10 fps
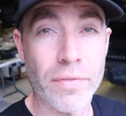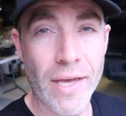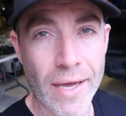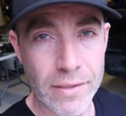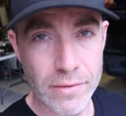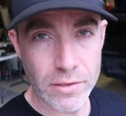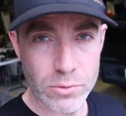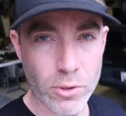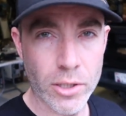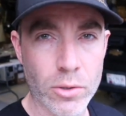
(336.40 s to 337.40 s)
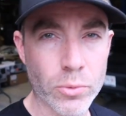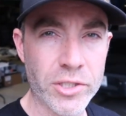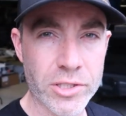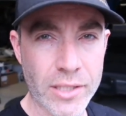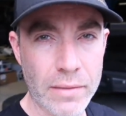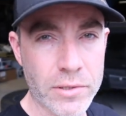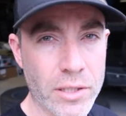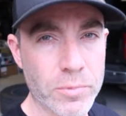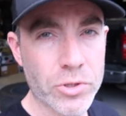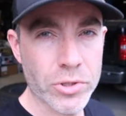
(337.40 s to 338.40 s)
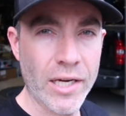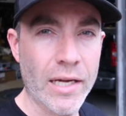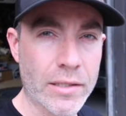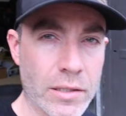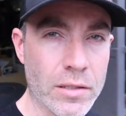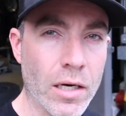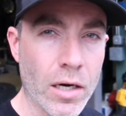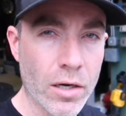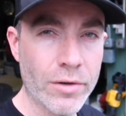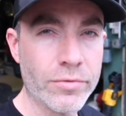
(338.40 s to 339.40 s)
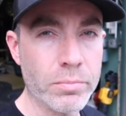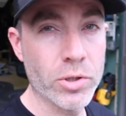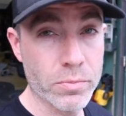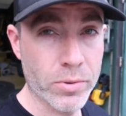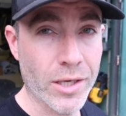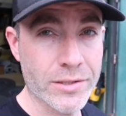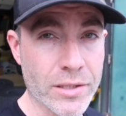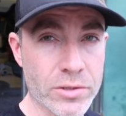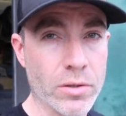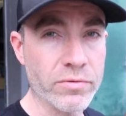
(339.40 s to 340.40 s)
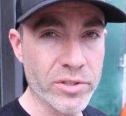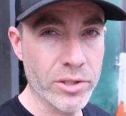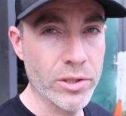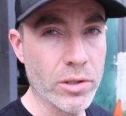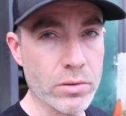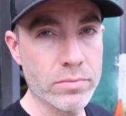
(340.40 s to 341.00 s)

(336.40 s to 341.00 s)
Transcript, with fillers: And that is where we stopped keeping track of the build process on video.